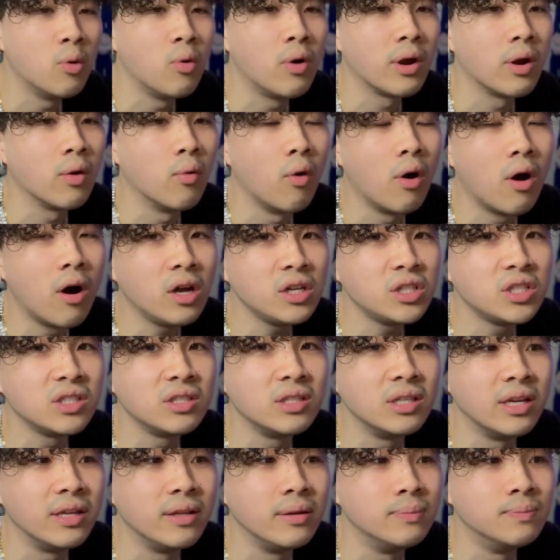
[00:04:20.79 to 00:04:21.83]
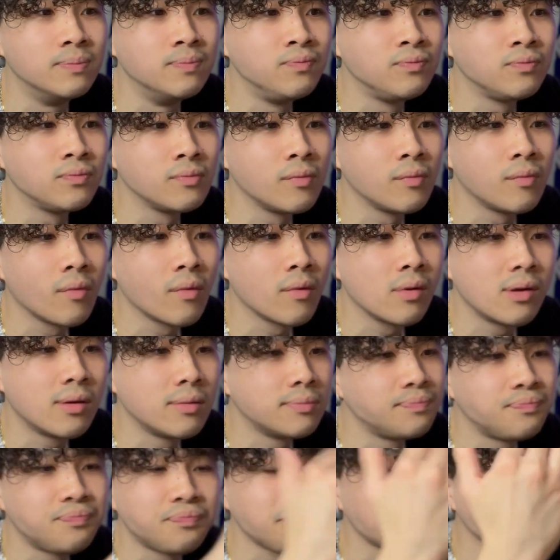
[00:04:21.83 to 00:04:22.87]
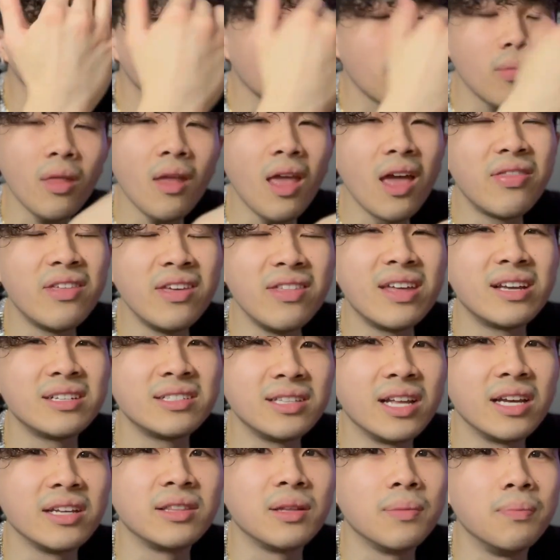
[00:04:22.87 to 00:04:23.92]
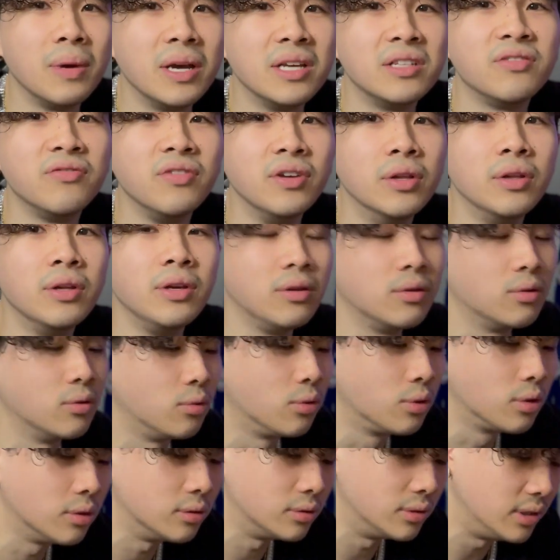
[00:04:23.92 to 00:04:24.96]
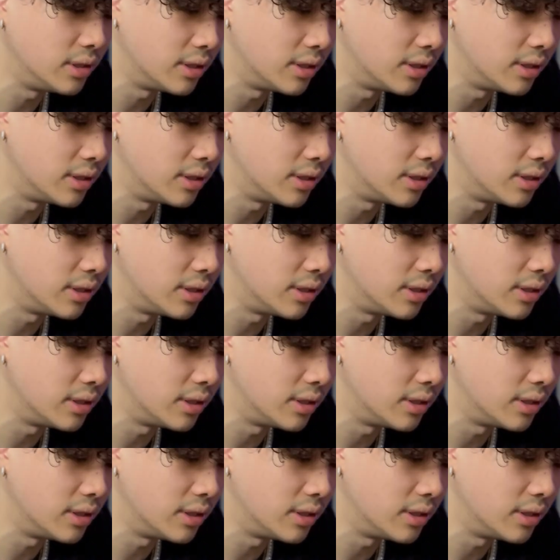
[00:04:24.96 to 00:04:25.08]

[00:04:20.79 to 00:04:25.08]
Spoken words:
want to watch, then I think that's like the best feeling in the world. You